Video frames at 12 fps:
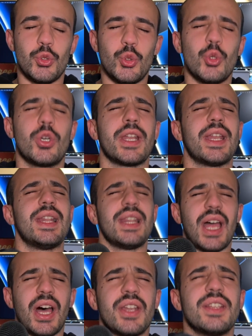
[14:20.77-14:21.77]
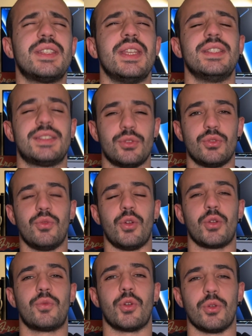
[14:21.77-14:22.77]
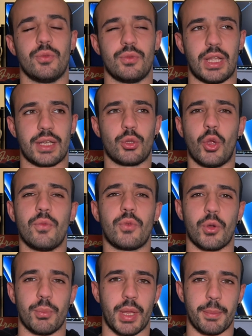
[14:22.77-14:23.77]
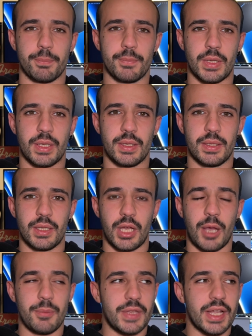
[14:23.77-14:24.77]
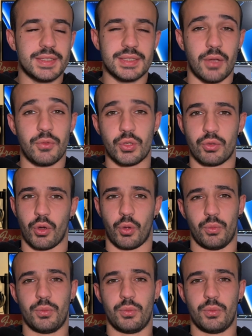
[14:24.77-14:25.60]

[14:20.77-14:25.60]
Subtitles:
you got a lot of things to learn from them. I mean, that's how you grow.